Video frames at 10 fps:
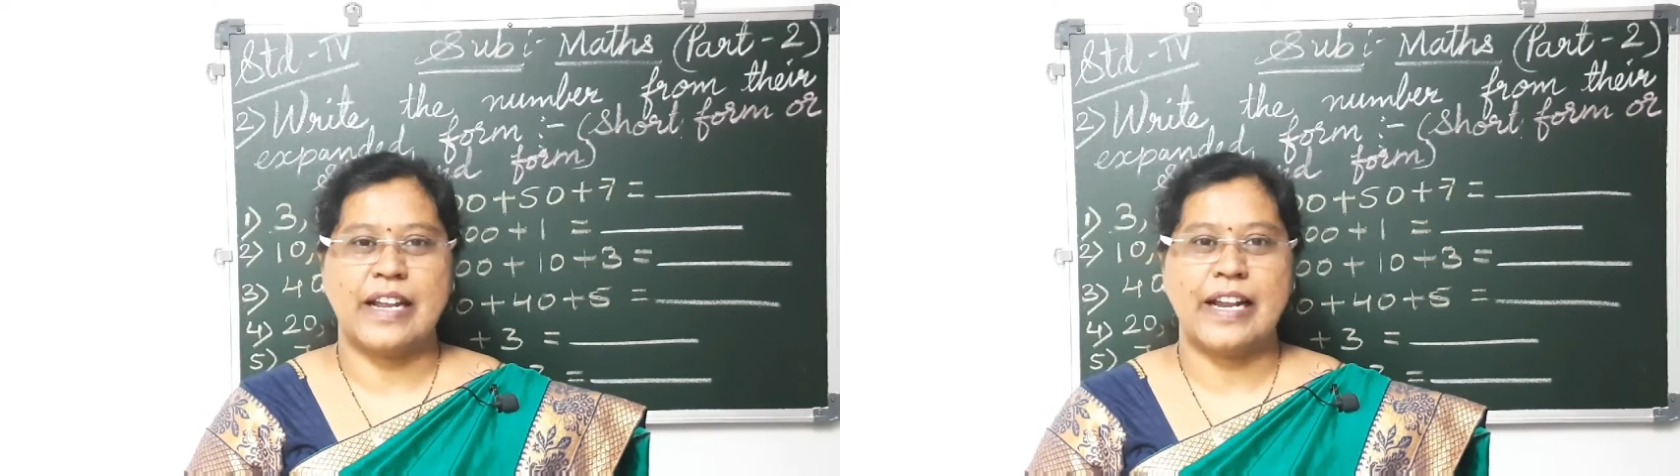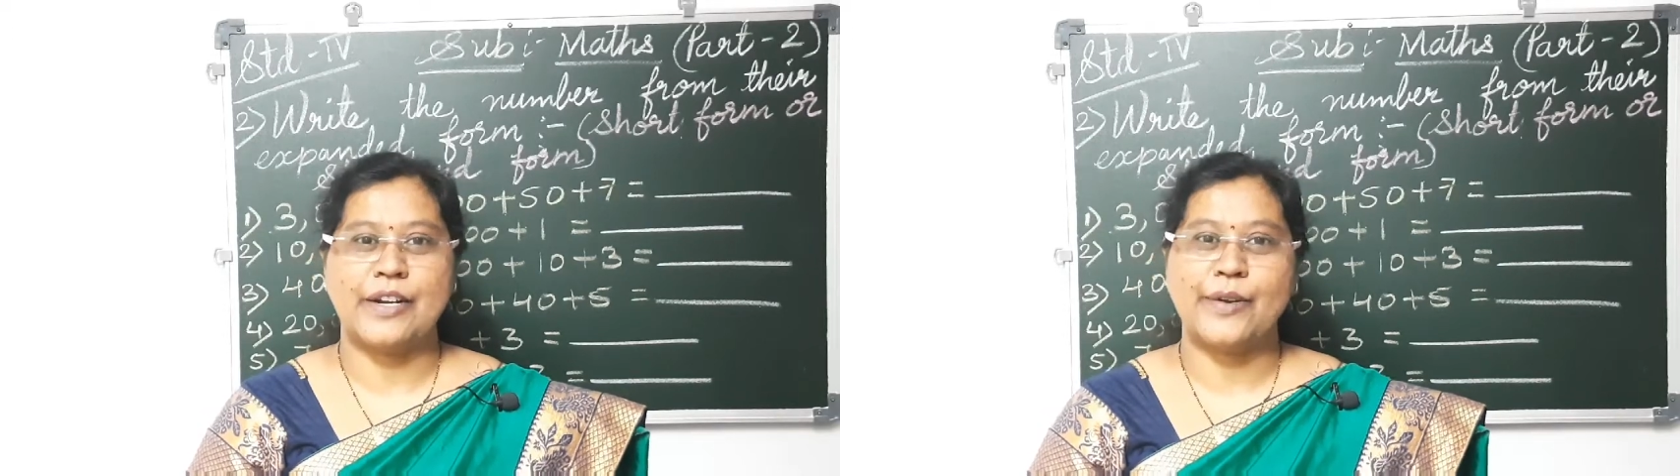
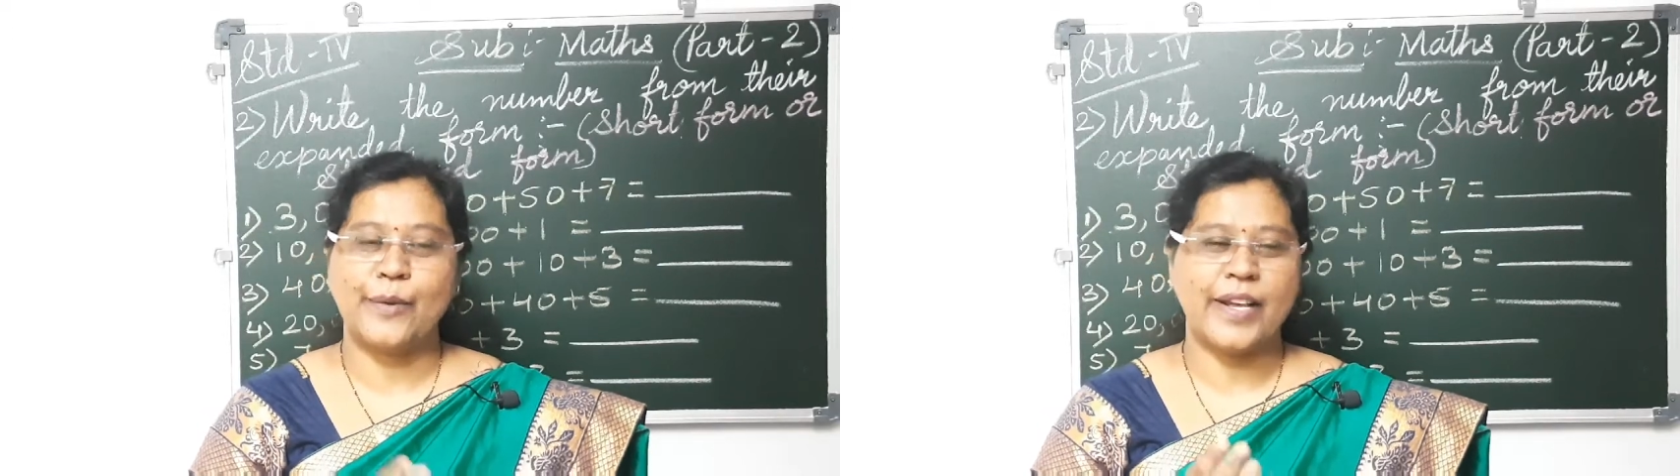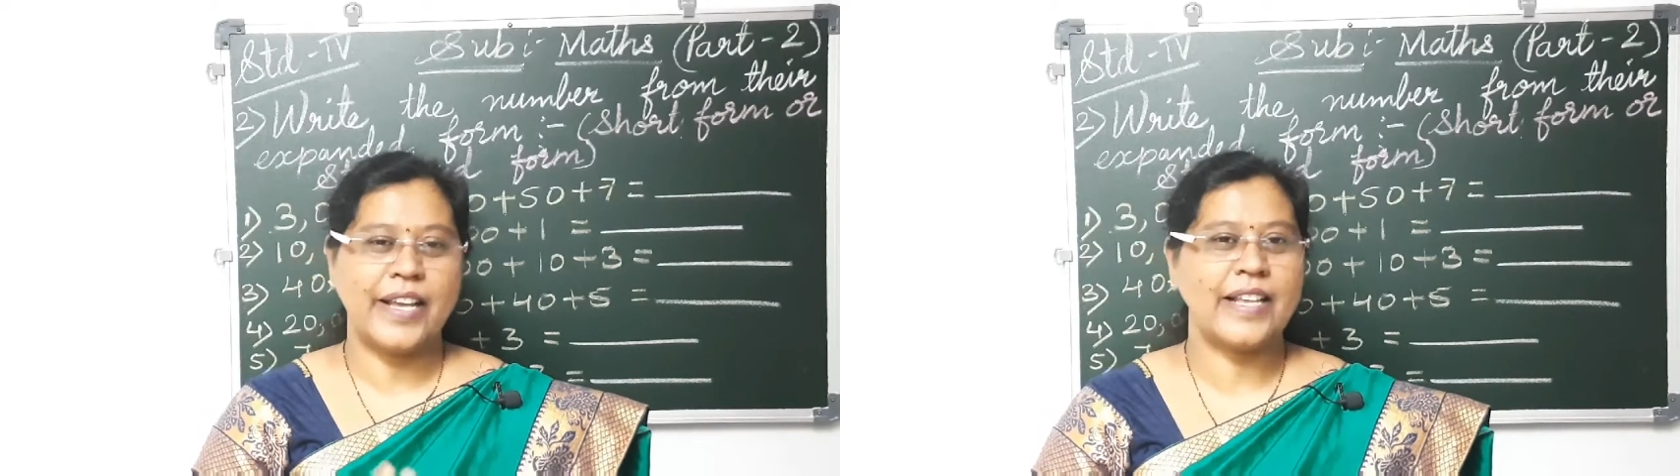and
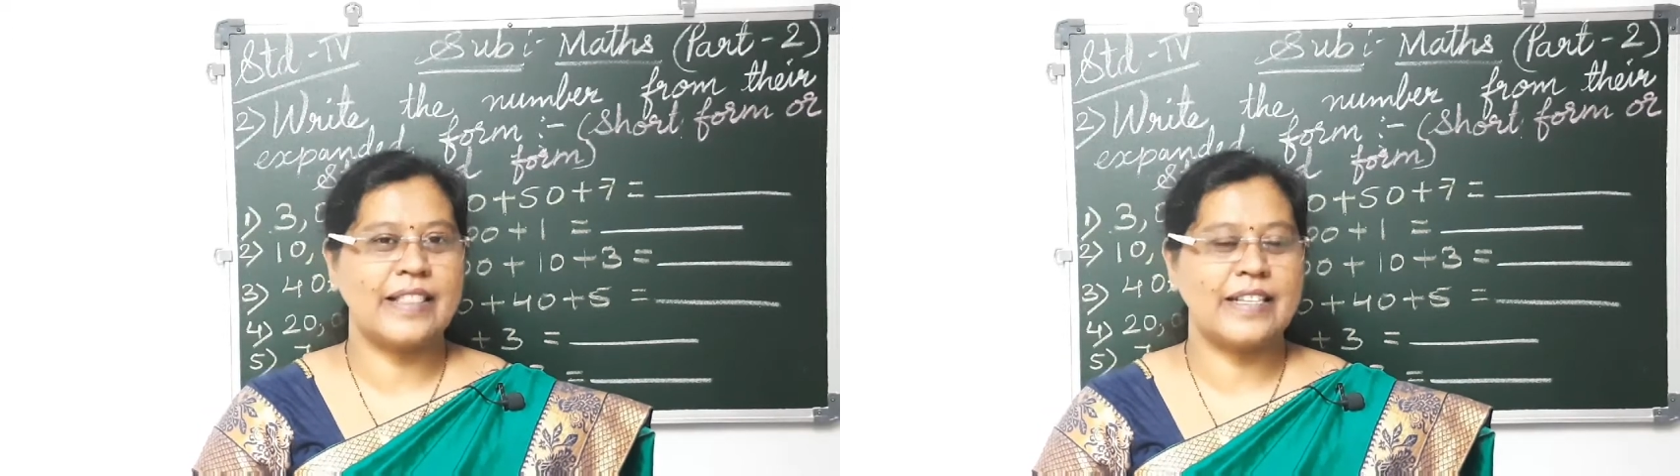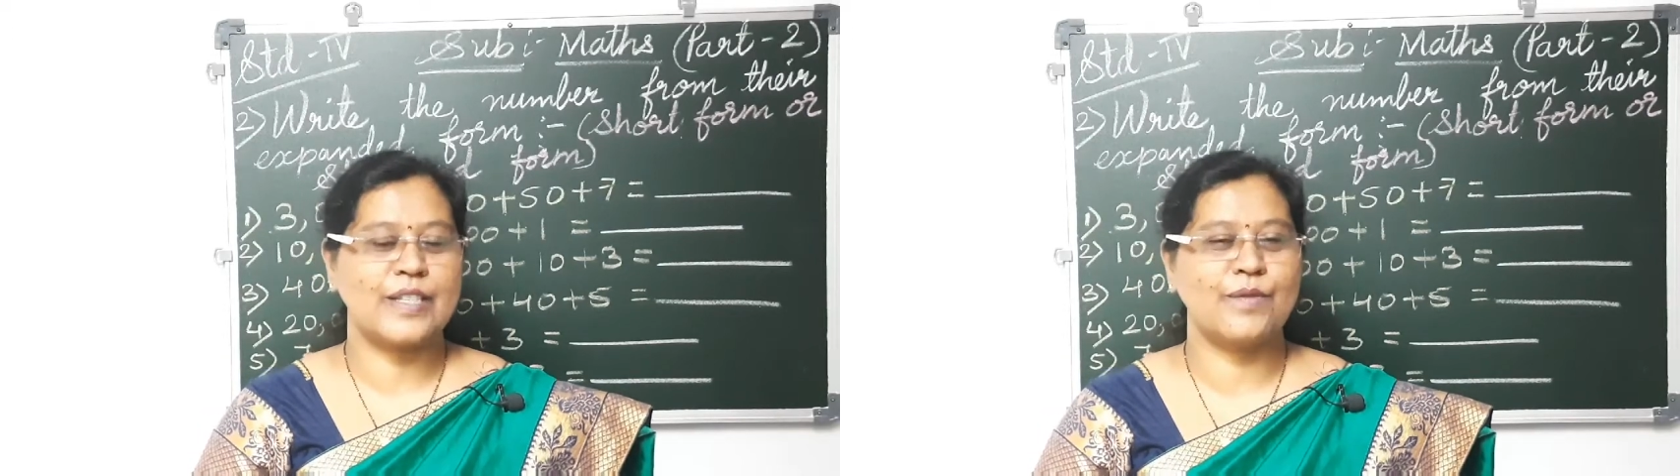today
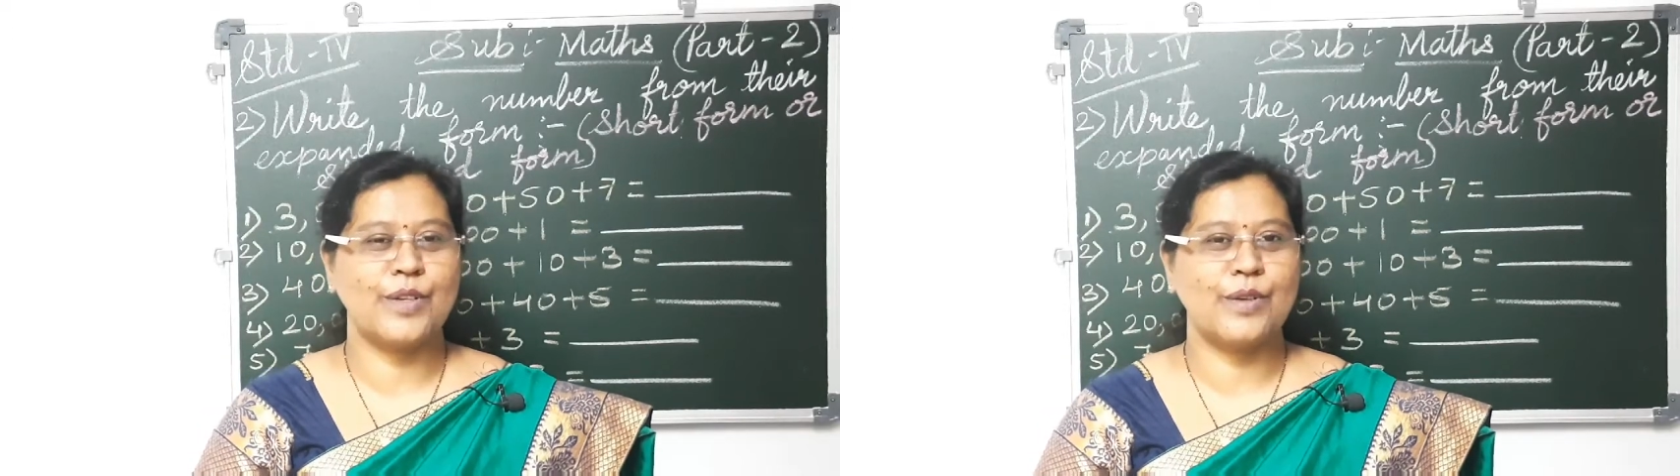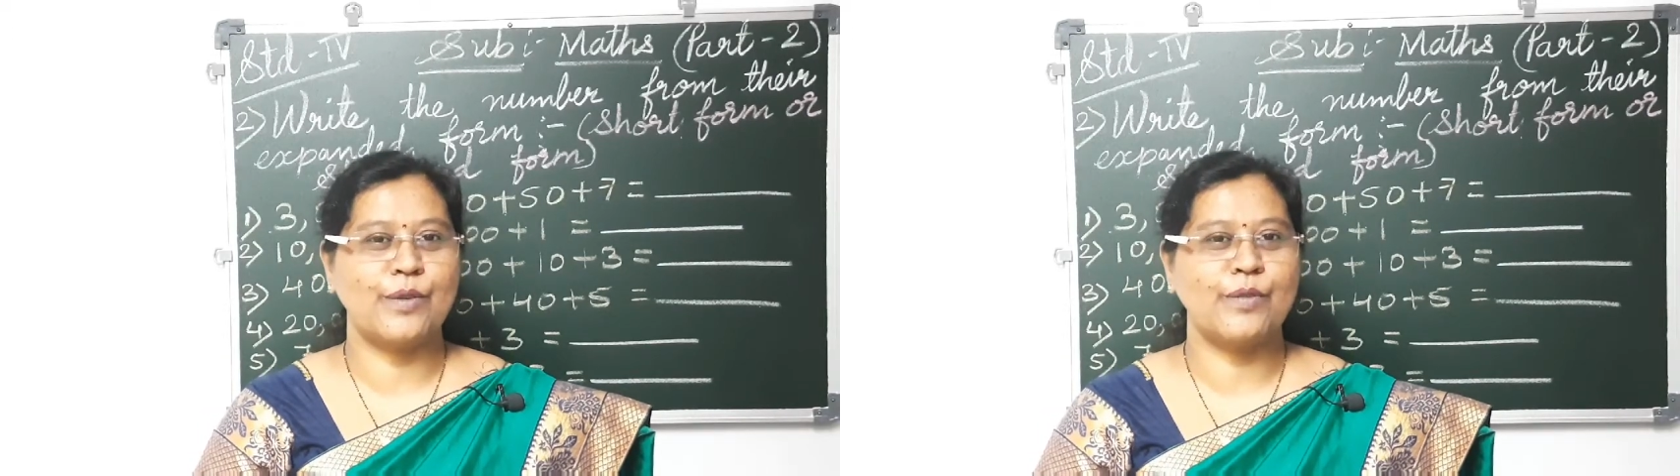in this
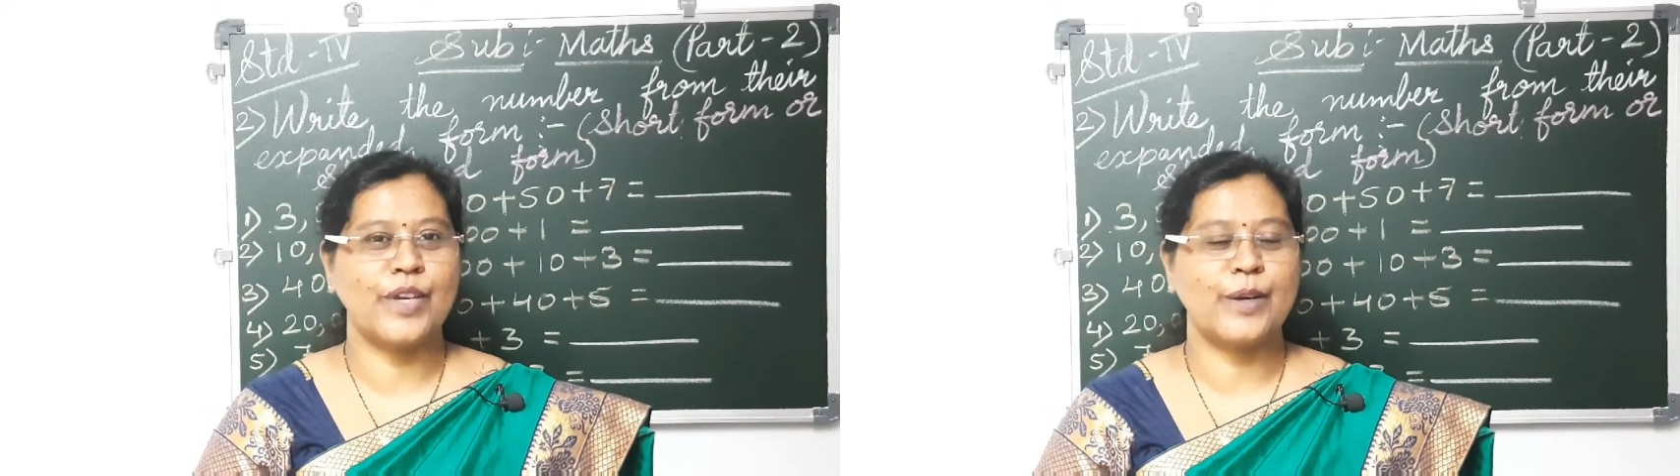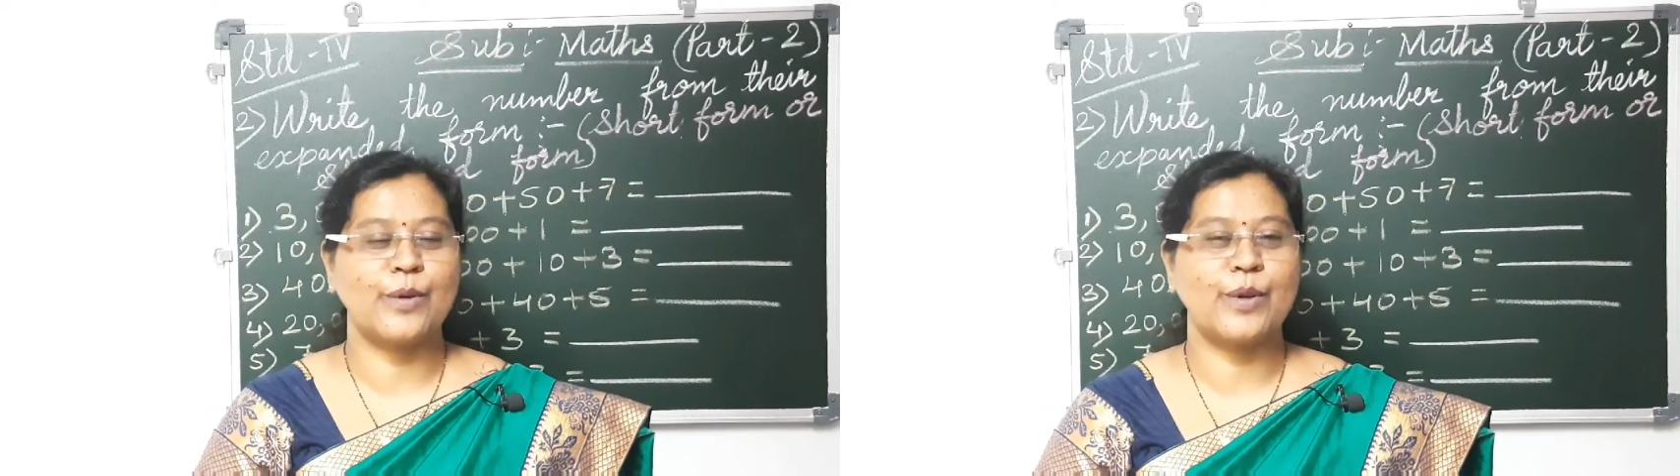video
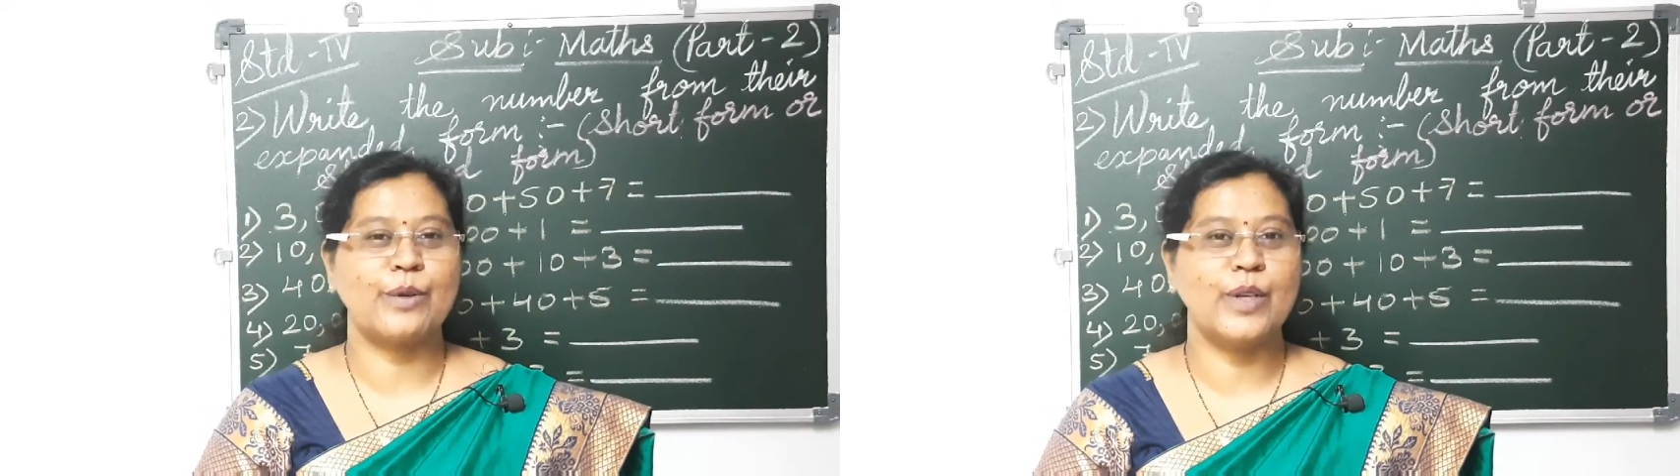we are going